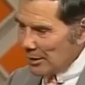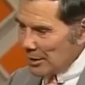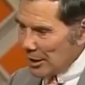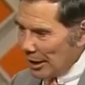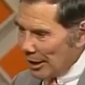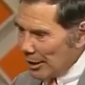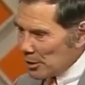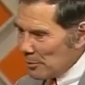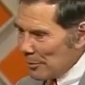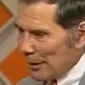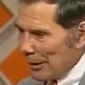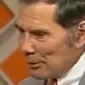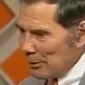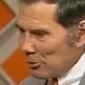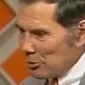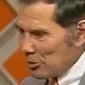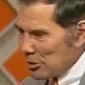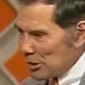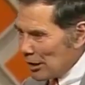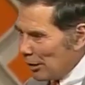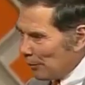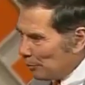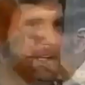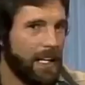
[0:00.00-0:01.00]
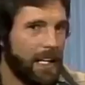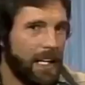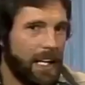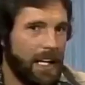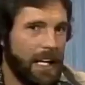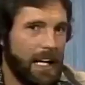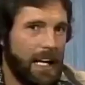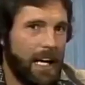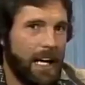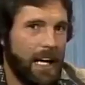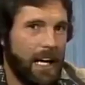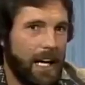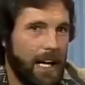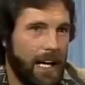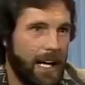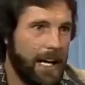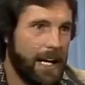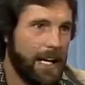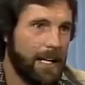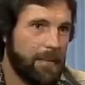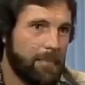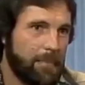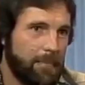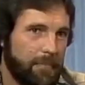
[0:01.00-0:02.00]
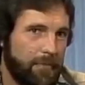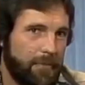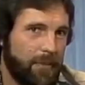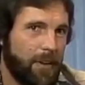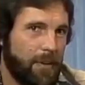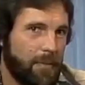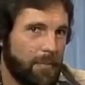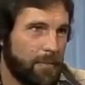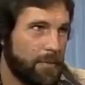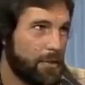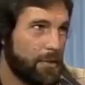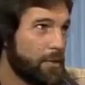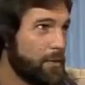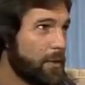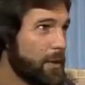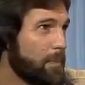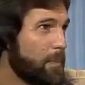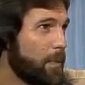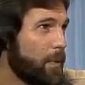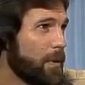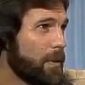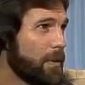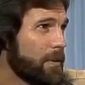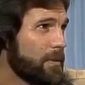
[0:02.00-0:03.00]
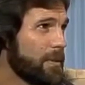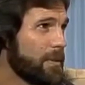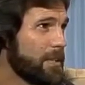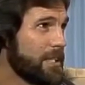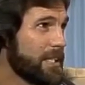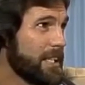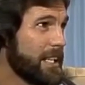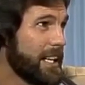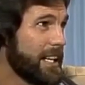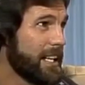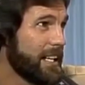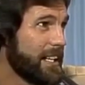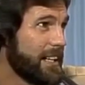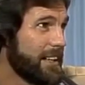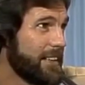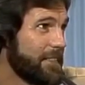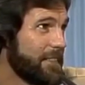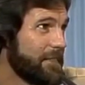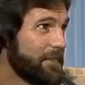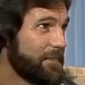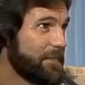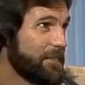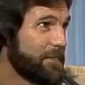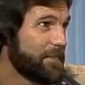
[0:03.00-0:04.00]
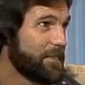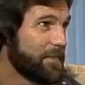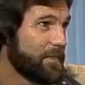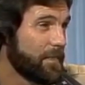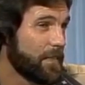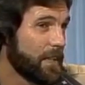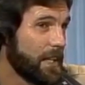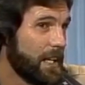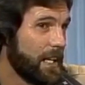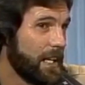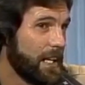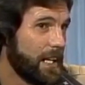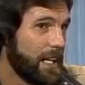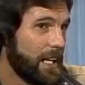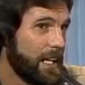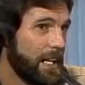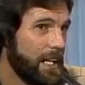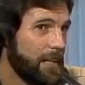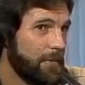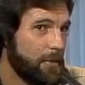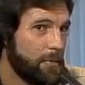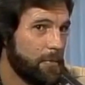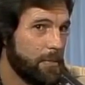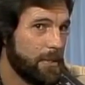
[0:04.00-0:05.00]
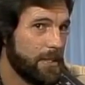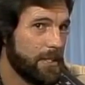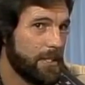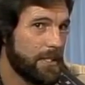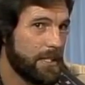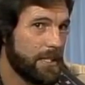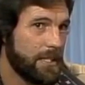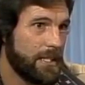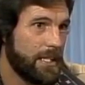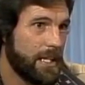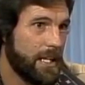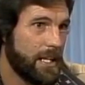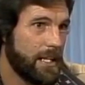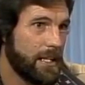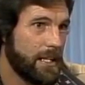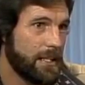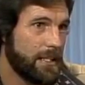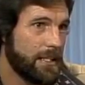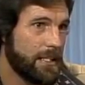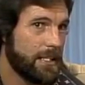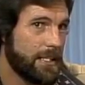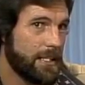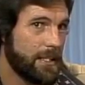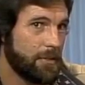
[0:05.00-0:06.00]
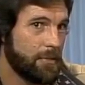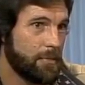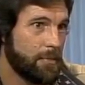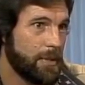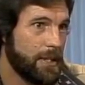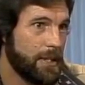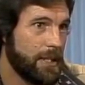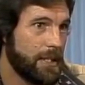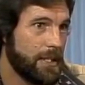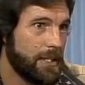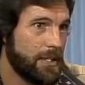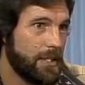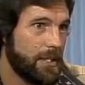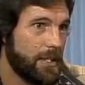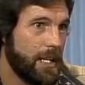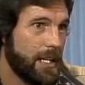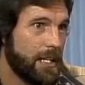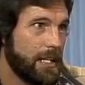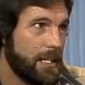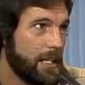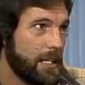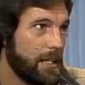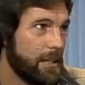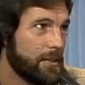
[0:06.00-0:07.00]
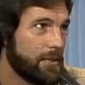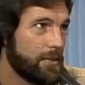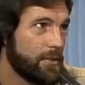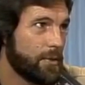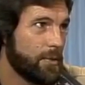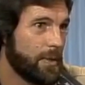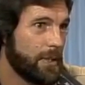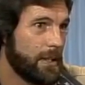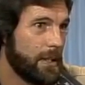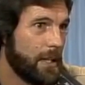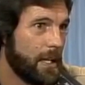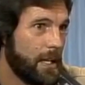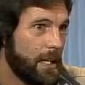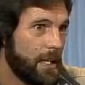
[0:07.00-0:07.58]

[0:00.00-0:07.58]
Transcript: Ed, tell us about yourself, please. I'm from Shreveport, Louisiana. Yeah. And I have a business down in Seal Beach that deals with